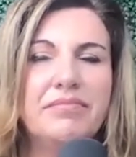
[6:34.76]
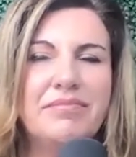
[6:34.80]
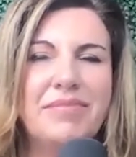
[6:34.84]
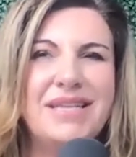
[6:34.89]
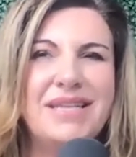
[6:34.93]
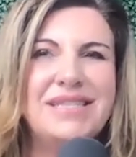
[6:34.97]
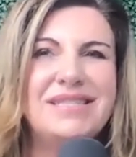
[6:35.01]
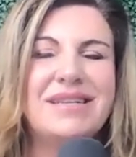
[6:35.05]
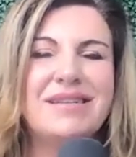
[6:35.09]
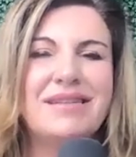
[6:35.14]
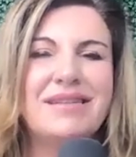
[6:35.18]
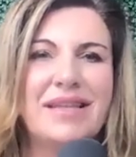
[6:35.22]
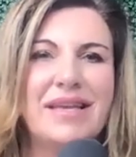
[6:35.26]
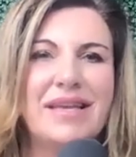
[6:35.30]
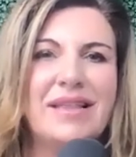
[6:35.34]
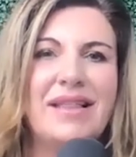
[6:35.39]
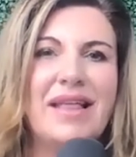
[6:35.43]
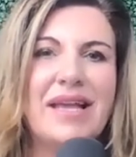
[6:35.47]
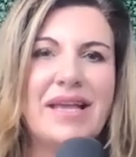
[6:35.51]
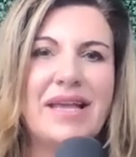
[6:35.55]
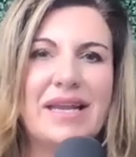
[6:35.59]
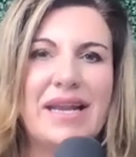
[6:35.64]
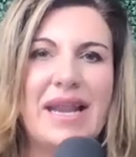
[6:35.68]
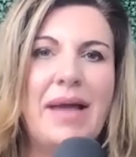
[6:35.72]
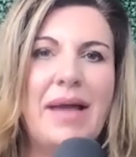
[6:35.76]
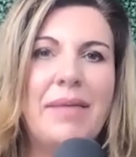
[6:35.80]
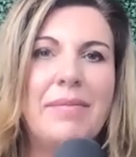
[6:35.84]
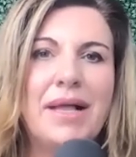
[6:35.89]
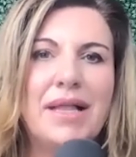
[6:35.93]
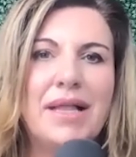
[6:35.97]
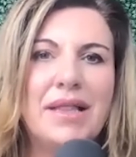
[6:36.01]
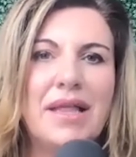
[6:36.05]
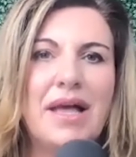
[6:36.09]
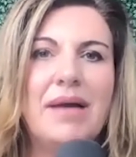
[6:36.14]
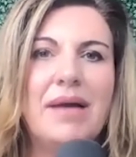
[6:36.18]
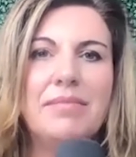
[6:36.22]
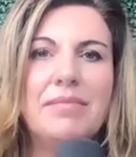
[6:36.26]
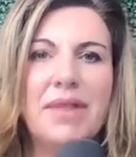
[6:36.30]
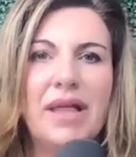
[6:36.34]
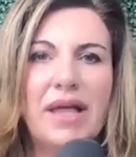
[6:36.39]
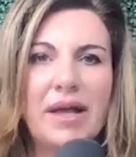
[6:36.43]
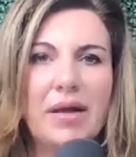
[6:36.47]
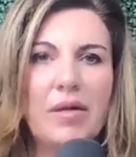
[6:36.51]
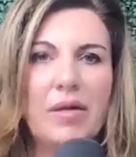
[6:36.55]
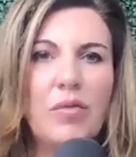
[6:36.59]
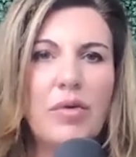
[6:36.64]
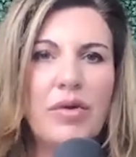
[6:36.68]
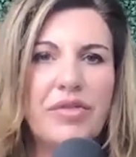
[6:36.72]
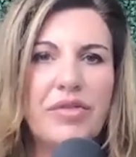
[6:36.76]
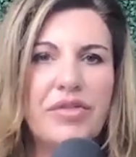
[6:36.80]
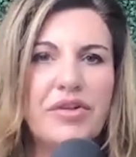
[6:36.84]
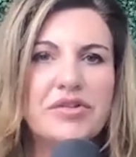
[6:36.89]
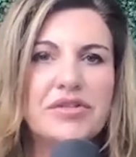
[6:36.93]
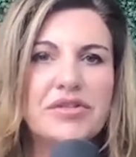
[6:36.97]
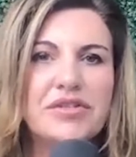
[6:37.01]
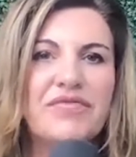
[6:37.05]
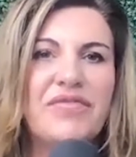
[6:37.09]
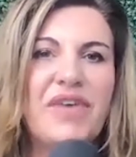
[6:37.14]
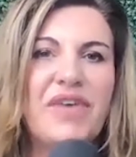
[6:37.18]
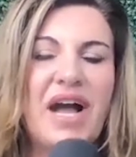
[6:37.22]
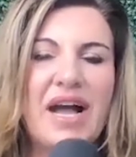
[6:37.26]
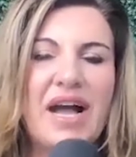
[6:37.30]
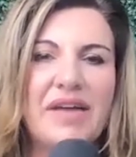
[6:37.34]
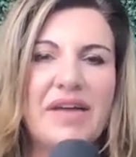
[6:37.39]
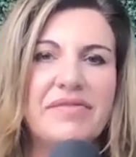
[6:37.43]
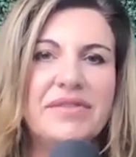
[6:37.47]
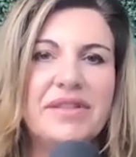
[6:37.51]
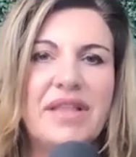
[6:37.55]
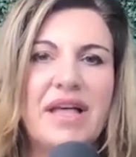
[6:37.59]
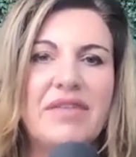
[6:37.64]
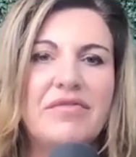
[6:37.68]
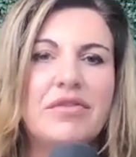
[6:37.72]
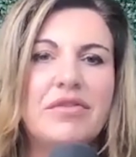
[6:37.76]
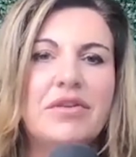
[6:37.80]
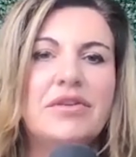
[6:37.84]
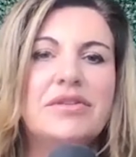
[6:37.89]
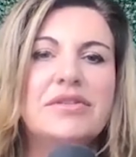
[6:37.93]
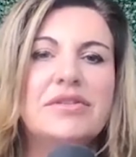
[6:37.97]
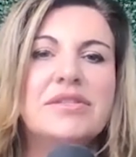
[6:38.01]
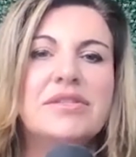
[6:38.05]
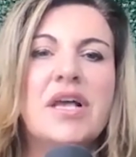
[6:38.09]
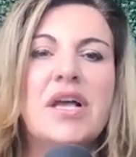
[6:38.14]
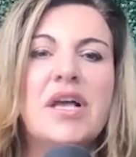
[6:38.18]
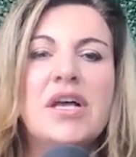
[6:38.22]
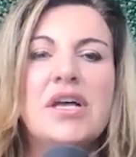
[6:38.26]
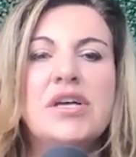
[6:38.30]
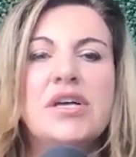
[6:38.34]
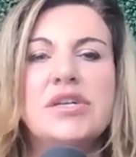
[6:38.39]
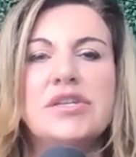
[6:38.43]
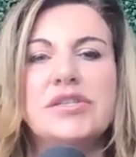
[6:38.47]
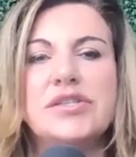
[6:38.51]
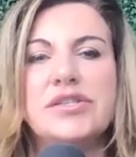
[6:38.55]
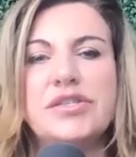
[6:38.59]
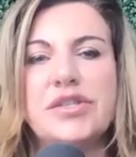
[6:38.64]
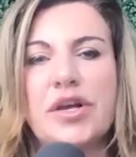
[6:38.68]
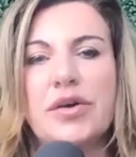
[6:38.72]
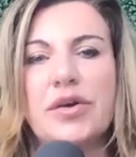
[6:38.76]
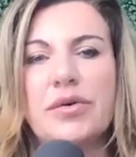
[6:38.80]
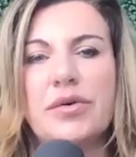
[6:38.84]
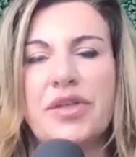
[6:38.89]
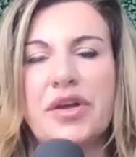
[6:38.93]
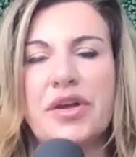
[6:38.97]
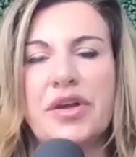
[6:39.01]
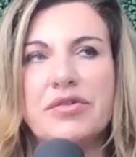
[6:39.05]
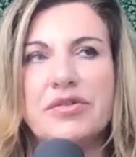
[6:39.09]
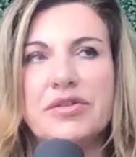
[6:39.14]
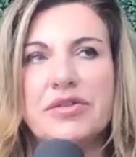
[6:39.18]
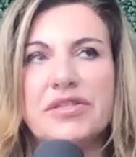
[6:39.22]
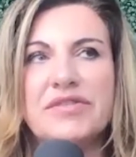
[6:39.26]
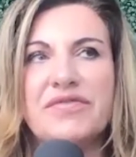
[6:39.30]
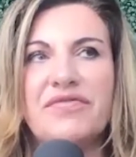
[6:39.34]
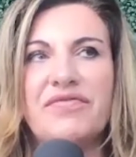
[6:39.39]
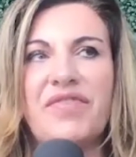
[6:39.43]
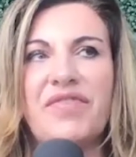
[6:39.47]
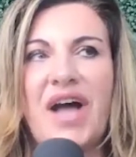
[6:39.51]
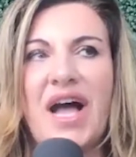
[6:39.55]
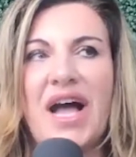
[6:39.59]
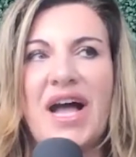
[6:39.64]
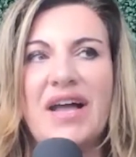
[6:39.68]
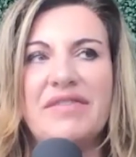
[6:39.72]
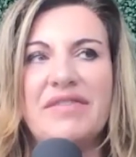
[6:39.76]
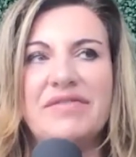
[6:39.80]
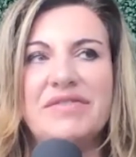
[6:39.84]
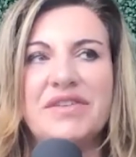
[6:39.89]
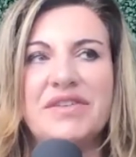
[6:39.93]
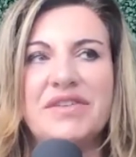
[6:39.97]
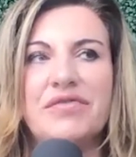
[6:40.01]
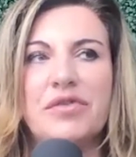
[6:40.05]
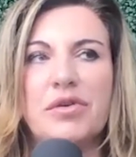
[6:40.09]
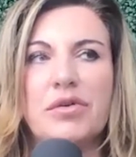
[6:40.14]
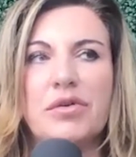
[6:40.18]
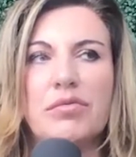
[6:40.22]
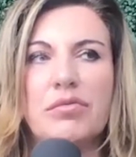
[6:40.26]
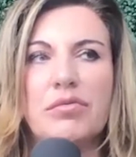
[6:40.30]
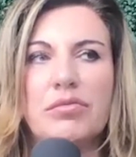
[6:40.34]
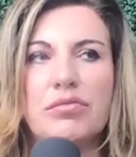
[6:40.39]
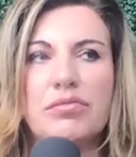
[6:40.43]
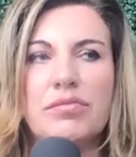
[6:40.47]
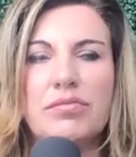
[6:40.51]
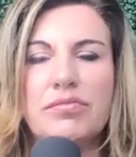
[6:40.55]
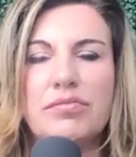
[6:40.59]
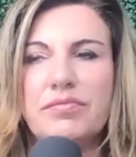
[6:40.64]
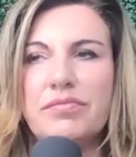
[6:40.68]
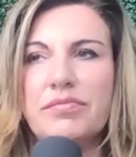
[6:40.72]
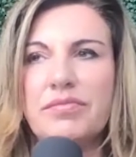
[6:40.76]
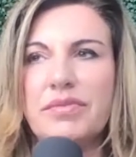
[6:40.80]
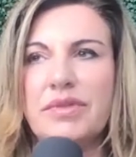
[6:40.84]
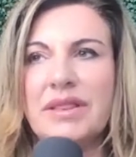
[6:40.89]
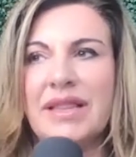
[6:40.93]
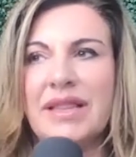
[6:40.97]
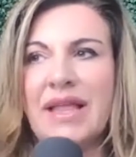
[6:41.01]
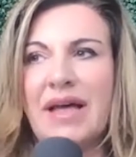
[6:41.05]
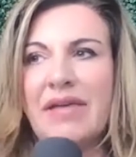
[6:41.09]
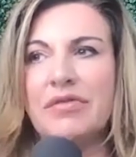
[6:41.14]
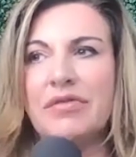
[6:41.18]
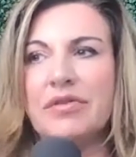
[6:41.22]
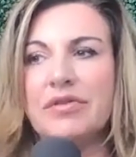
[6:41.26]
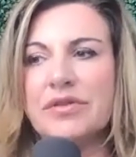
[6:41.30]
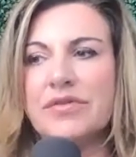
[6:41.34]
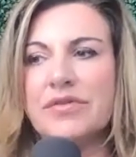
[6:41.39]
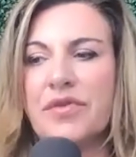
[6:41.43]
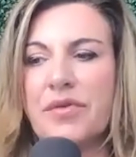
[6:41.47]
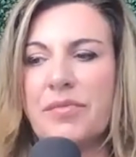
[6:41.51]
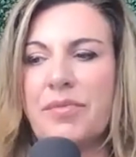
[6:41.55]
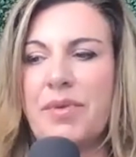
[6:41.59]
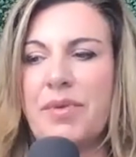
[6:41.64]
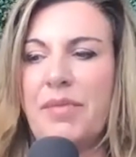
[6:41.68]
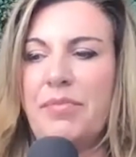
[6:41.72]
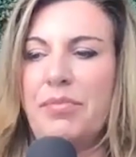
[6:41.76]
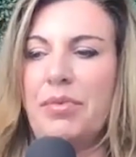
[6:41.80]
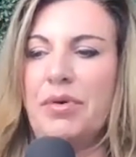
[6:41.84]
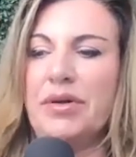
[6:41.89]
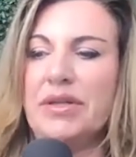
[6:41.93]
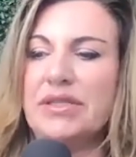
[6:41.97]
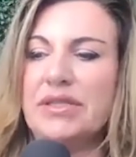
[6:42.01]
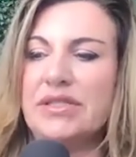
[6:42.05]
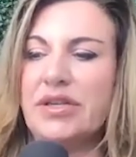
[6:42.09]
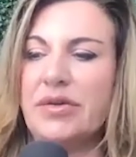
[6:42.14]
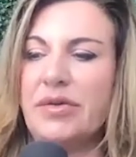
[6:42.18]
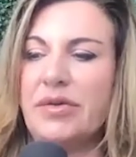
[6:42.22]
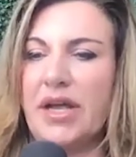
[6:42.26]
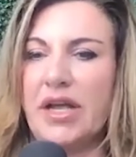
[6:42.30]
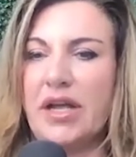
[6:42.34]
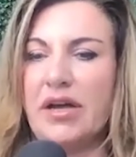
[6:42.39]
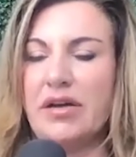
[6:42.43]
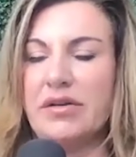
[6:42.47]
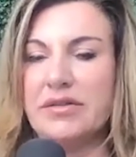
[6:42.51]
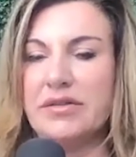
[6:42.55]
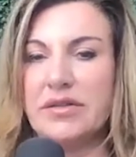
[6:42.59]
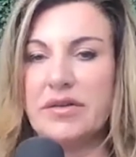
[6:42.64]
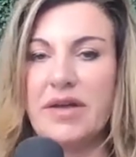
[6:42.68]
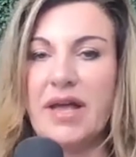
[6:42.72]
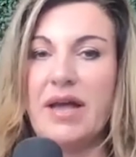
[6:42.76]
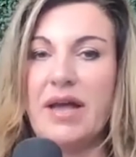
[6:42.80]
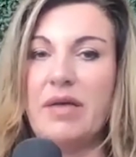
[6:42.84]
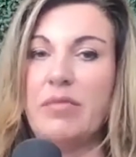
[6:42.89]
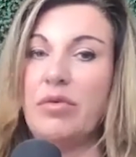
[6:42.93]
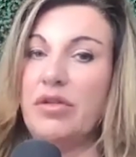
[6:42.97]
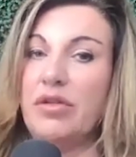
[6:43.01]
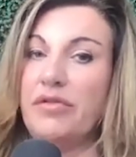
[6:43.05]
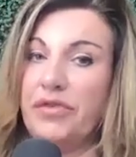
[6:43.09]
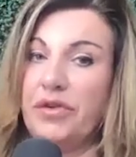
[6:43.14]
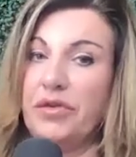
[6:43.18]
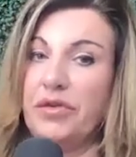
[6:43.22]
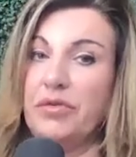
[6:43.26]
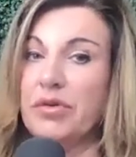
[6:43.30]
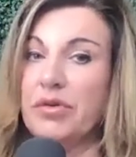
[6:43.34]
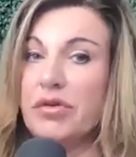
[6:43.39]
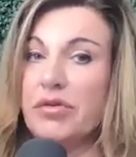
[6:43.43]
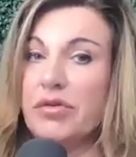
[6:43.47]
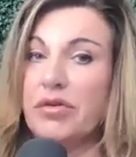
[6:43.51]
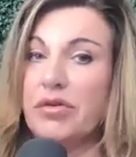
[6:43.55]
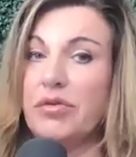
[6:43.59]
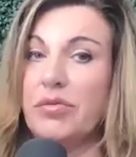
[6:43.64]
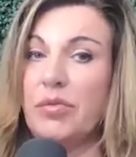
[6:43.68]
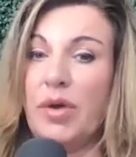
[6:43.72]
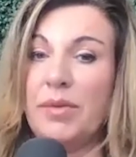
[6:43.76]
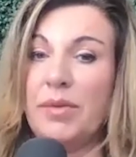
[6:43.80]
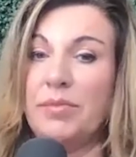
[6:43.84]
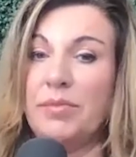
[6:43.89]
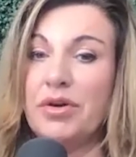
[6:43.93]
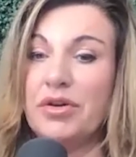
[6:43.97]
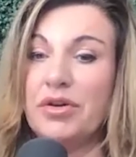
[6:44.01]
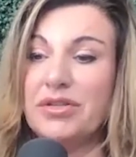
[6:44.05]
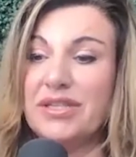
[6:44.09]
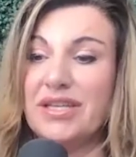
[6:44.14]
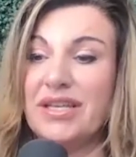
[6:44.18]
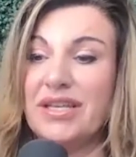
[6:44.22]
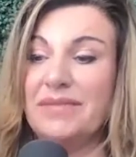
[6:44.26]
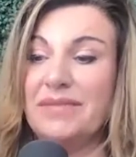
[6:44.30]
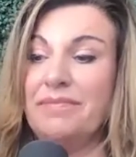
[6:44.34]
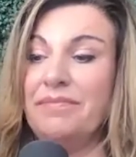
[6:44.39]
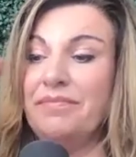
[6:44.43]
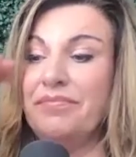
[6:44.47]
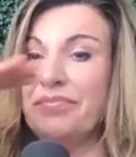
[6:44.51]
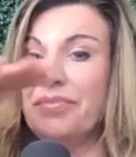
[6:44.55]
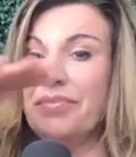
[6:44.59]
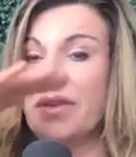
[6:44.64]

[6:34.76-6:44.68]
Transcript: basically like an MLM, like where there's 5 levels. Yep. So there's 5 different levels for people. And so it goes, okay, well, if you recruit one person,